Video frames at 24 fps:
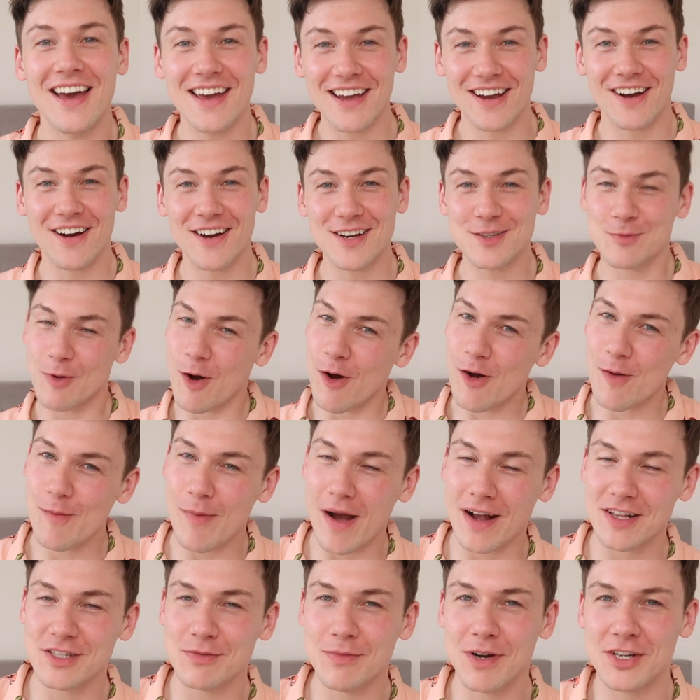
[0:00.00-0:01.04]
Hey guys, welcome
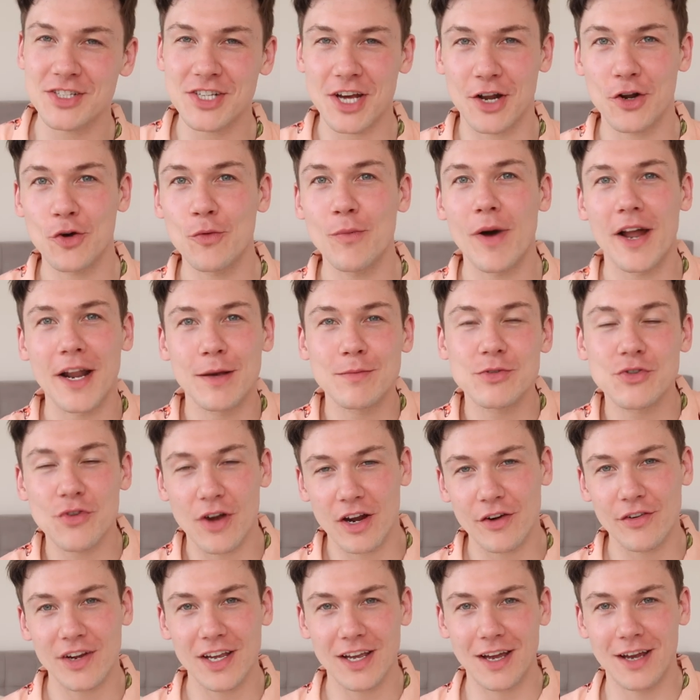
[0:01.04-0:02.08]
back to my channel. My name is
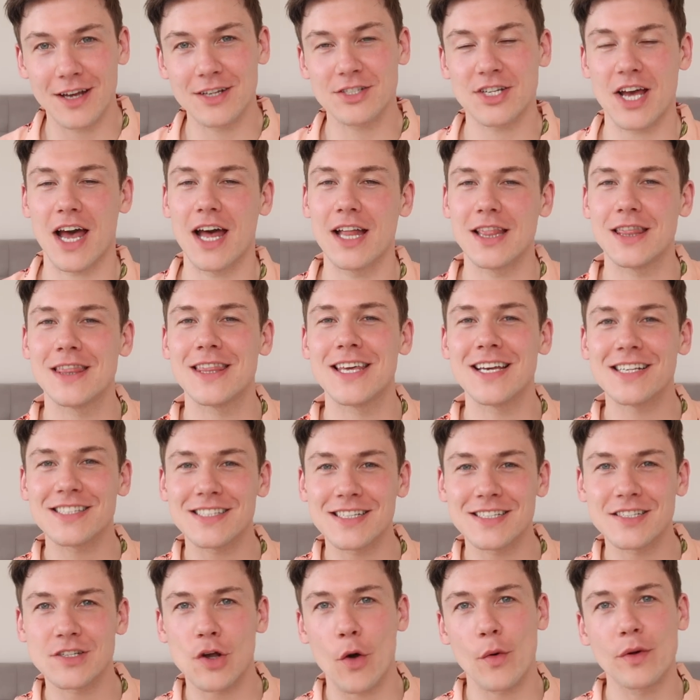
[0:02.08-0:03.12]
Gregory Gaige and this
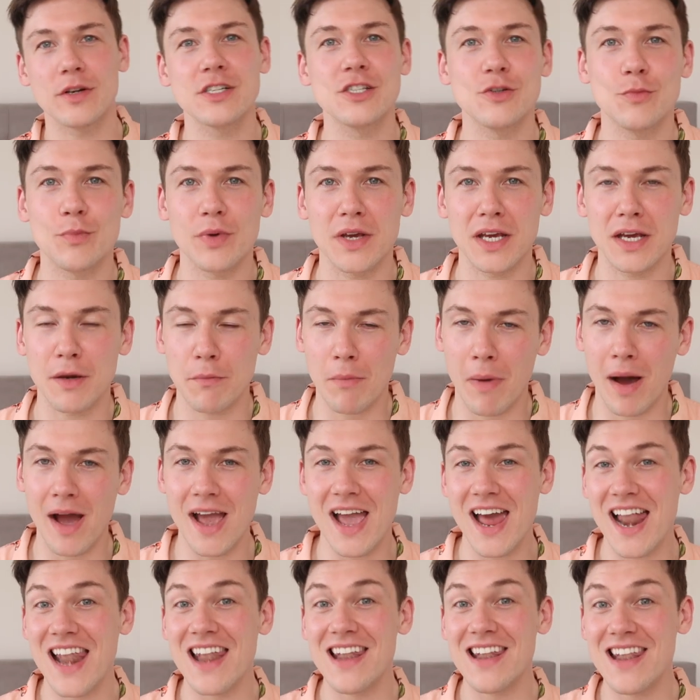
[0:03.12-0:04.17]
is going to be
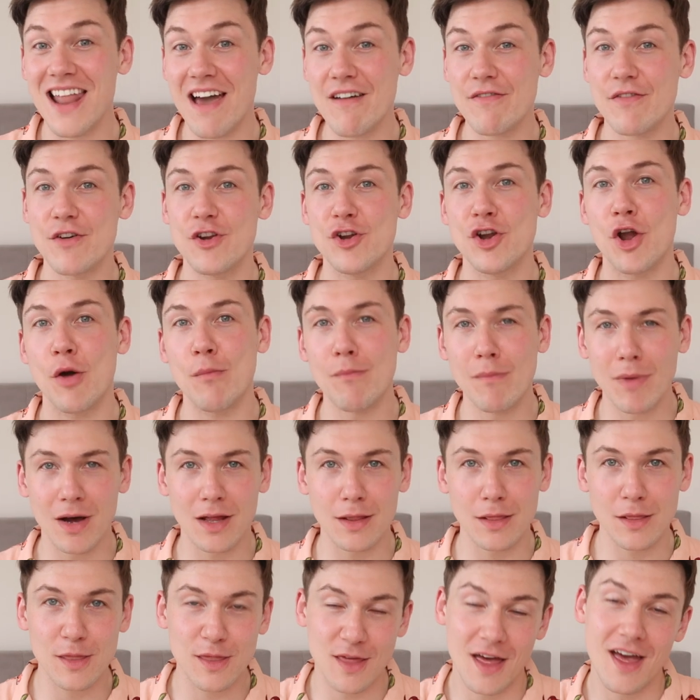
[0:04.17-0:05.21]
my 11
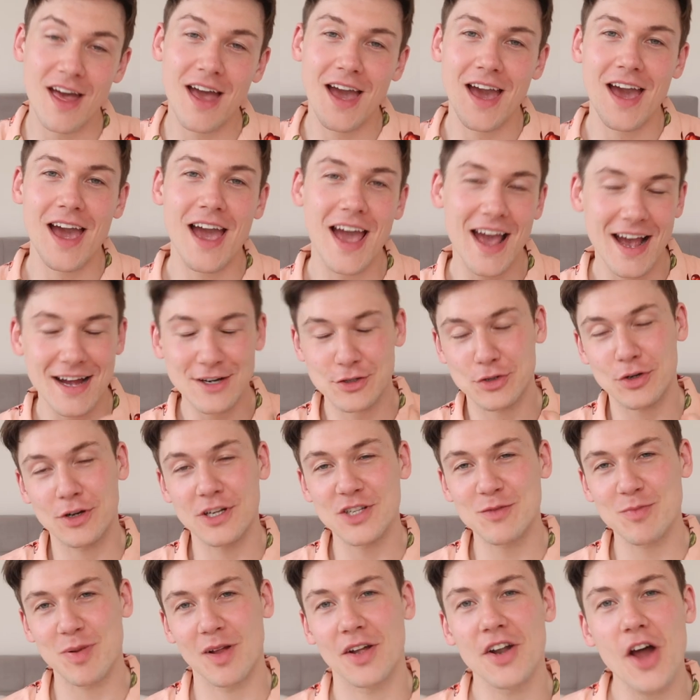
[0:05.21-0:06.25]
month hair
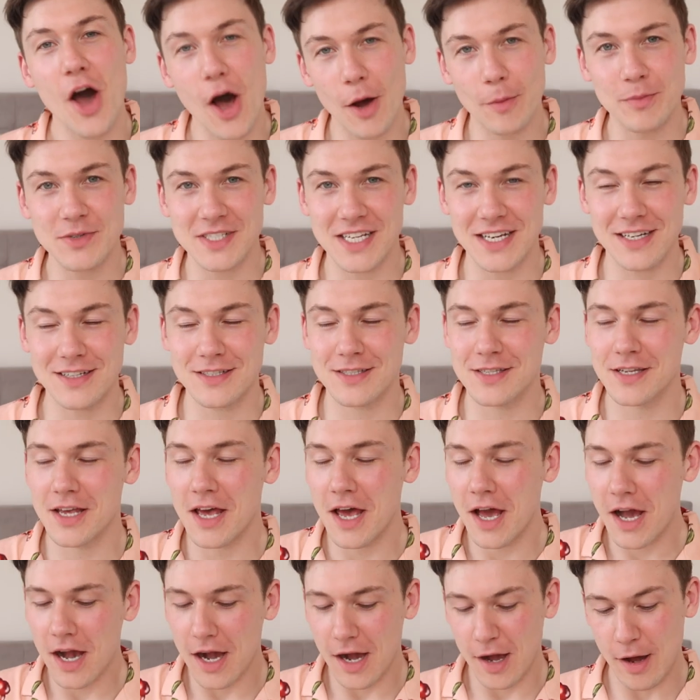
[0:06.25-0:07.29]
transplant update.
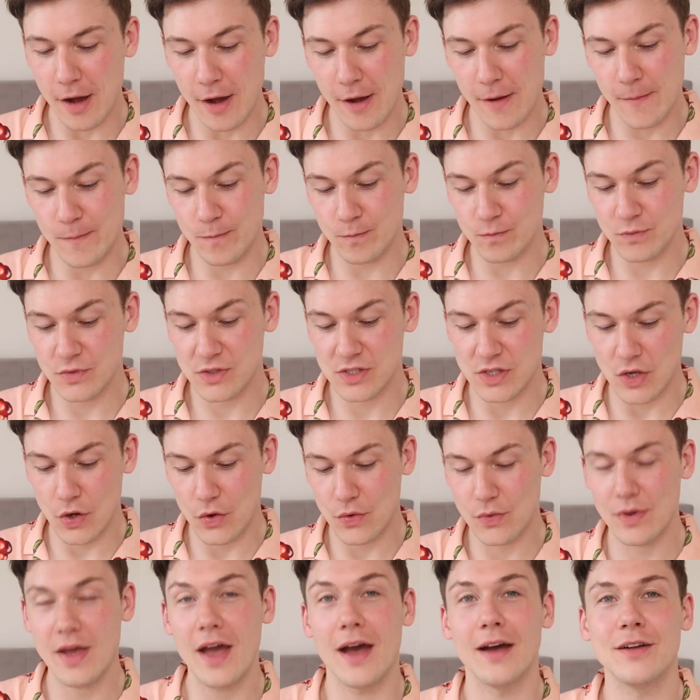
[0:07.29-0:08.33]
Um,
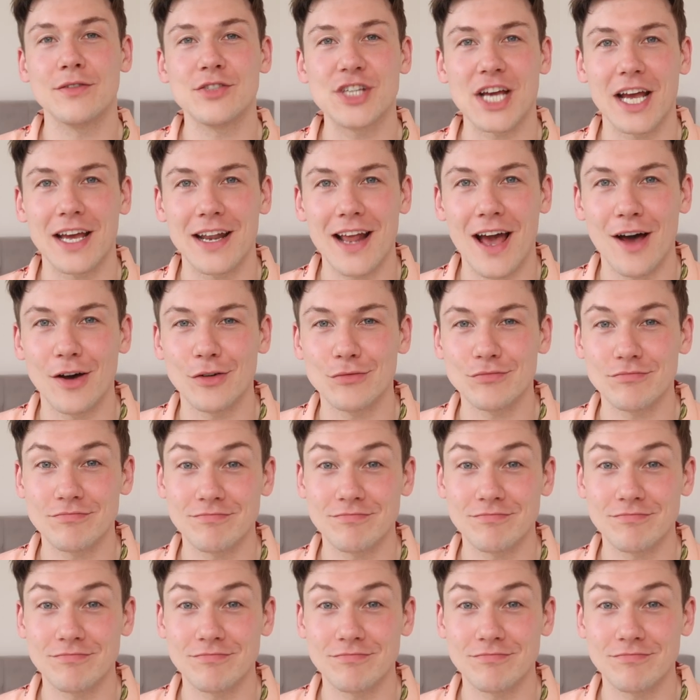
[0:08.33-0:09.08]
so yeah, check it out.